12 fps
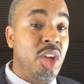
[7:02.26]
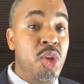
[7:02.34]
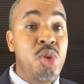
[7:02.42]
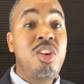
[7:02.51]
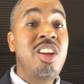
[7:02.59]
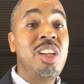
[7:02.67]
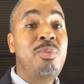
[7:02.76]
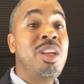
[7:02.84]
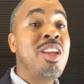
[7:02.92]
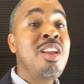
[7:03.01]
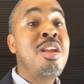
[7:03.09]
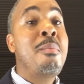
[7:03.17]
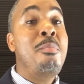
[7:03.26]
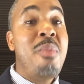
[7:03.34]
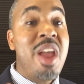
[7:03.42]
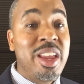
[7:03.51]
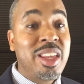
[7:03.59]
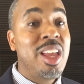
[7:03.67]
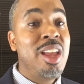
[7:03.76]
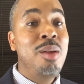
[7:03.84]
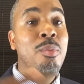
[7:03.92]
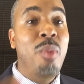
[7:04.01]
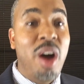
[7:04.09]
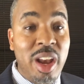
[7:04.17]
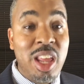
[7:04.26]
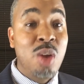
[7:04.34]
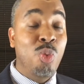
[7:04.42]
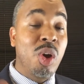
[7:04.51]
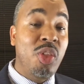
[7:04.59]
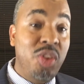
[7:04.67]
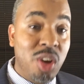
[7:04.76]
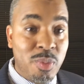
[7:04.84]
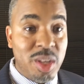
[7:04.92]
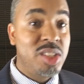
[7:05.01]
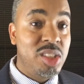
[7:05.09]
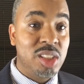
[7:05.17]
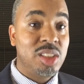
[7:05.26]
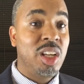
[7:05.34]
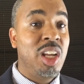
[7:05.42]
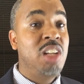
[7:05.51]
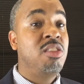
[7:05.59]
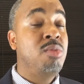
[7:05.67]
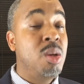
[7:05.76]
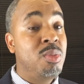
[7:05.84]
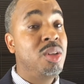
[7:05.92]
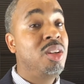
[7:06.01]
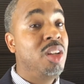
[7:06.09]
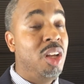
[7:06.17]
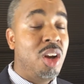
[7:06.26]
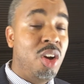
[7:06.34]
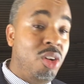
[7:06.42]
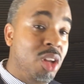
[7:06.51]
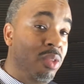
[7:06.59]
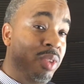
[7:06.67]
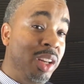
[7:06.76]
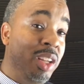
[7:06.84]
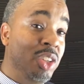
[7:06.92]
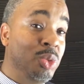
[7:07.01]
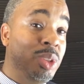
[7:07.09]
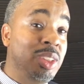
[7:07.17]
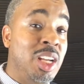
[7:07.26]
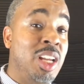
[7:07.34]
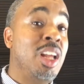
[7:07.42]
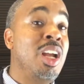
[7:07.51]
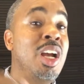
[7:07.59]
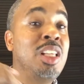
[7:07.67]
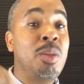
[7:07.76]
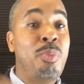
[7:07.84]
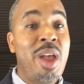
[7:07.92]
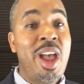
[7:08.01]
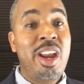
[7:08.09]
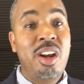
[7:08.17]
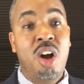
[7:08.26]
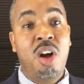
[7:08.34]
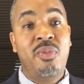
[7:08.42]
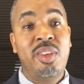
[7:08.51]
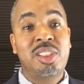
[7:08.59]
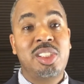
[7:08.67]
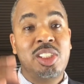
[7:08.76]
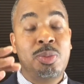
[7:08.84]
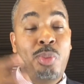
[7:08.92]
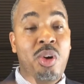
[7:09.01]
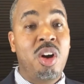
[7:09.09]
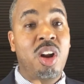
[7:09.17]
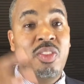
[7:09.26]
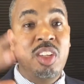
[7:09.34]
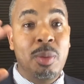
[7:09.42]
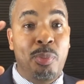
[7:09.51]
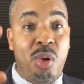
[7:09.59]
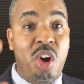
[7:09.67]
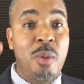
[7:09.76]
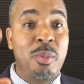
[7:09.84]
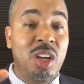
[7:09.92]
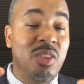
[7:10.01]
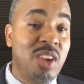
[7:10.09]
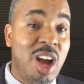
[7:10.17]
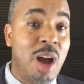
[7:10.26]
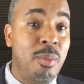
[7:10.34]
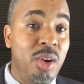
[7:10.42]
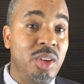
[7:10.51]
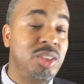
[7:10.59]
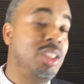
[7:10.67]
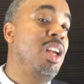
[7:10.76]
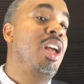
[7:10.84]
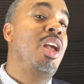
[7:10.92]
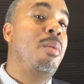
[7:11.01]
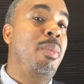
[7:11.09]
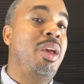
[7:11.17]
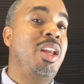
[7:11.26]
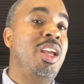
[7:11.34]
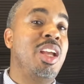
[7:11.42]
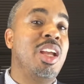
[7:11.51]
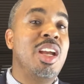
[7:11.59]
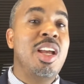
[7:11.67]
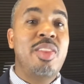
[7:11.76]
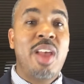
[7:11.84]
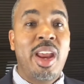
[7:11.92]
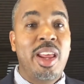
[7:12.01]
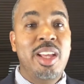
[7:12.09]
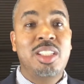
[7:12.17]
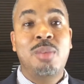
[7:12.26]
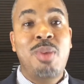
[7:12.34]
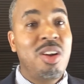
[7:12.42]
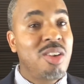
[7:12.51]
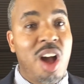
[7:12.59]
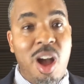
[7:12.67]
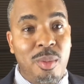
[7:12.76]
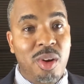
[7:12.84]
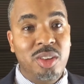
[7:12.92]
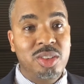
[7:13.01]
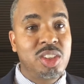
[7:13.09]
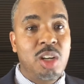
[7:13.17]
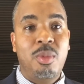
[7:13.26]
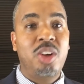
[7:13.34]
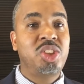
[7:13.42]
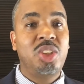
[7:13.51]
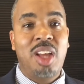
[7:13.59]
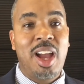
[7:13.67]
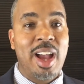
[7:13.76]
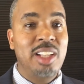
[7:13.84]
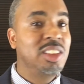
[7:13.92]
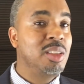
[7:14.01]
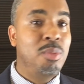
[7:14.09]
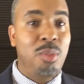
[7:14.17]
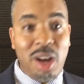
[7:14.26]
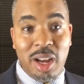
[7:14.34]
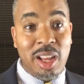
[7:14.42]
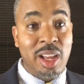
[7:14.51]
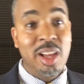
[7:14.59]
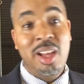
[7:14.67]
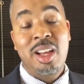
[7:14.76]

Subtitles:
you need to be making money with your business. Again, remember in the earlier videos we said the patent office is part of the Department of Commerce, meaning that it's about commerce, commercialize, money,